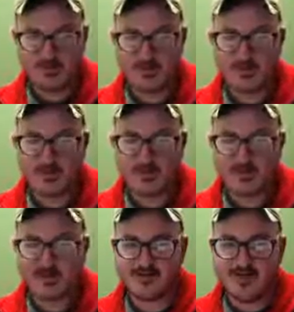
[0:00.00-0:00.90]
That's
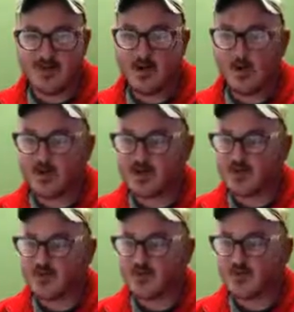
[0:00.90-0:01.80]
right. Hope you
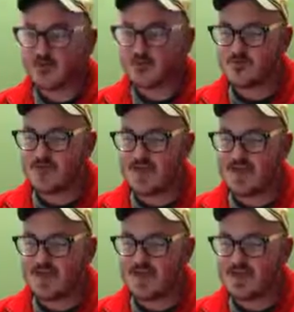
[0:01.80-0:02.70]
guys have a wonderful day.
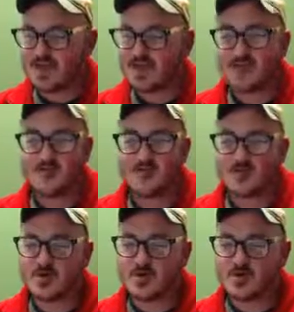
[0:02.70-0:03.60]
And again, thank you for
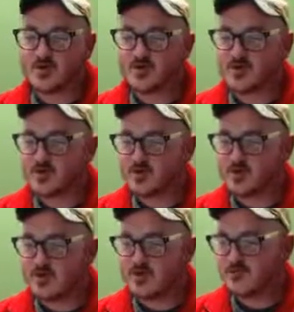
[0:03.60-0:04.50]
joining us with our
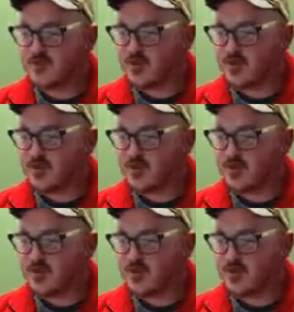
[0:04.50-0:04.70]
live